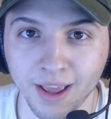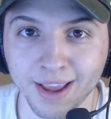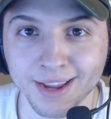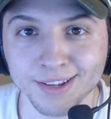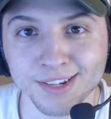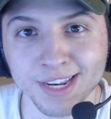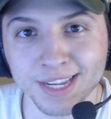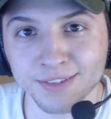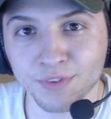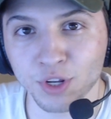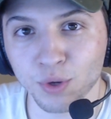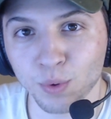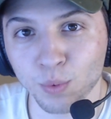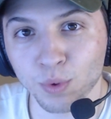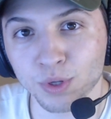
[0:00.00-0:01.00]
Hey, in today's
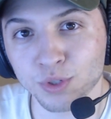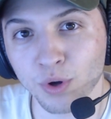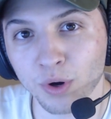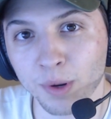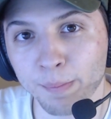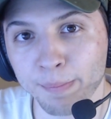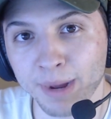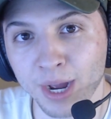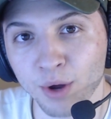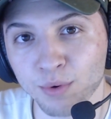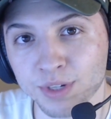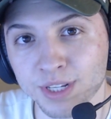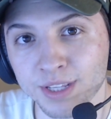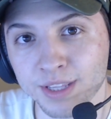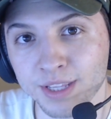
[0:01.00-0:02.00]
video, I want to talk
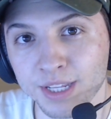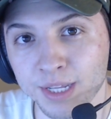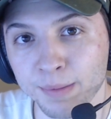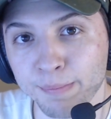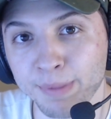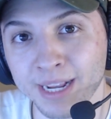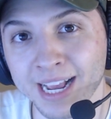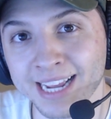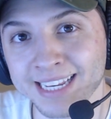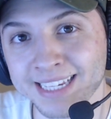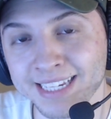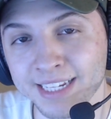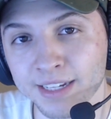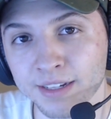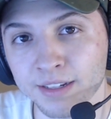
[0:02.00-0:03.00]
about the big
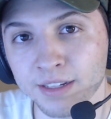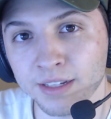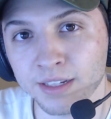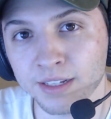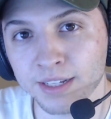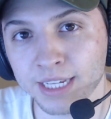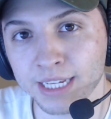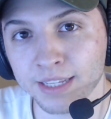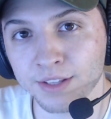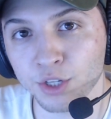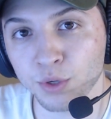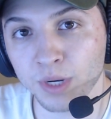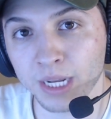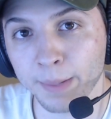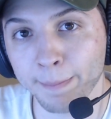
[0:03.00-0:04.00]
idea and the
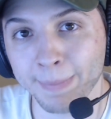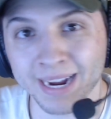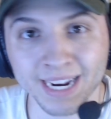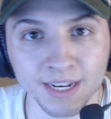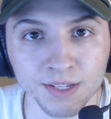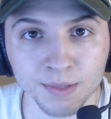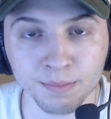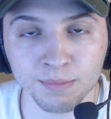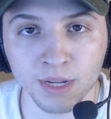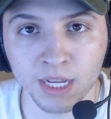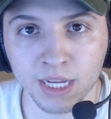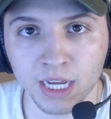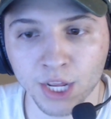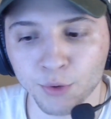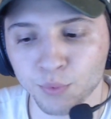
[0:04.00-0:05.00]
unique mechanism,
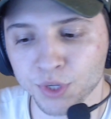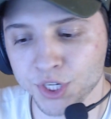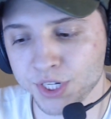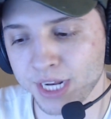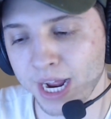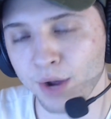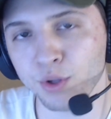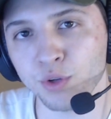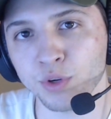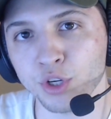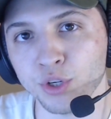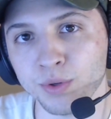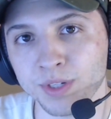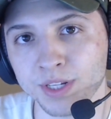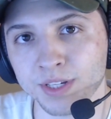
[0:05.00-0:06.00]
and really just how you can
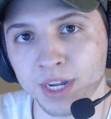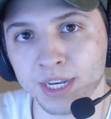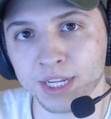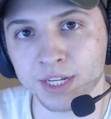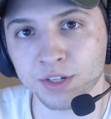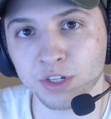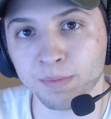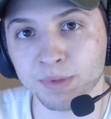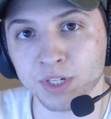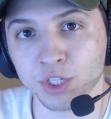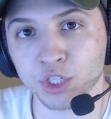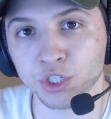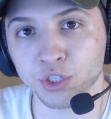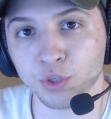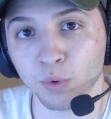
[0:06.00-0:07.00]
use these ideas to
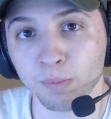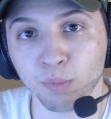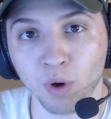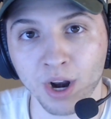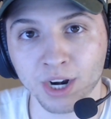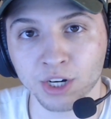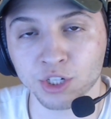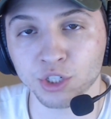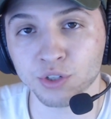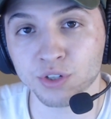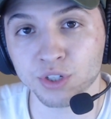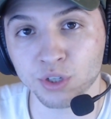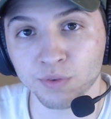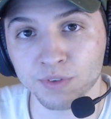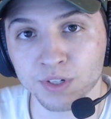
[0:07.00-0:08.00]
position your product, your
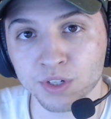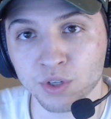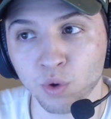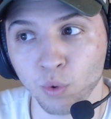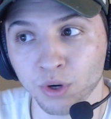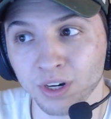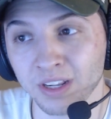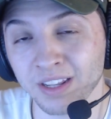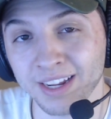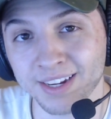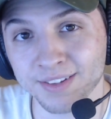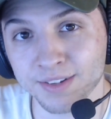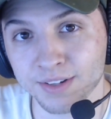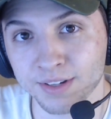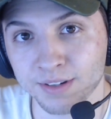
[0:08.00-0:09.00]
service, or your
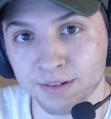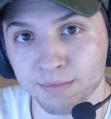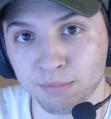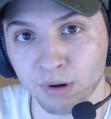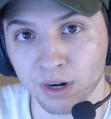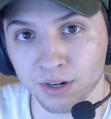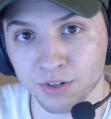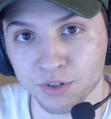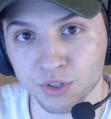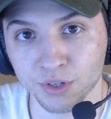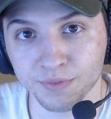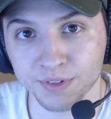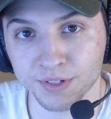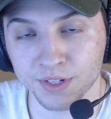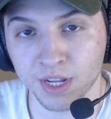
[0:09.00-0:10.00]
client's product or
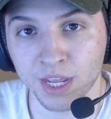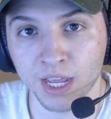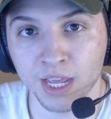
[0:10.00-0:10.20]
service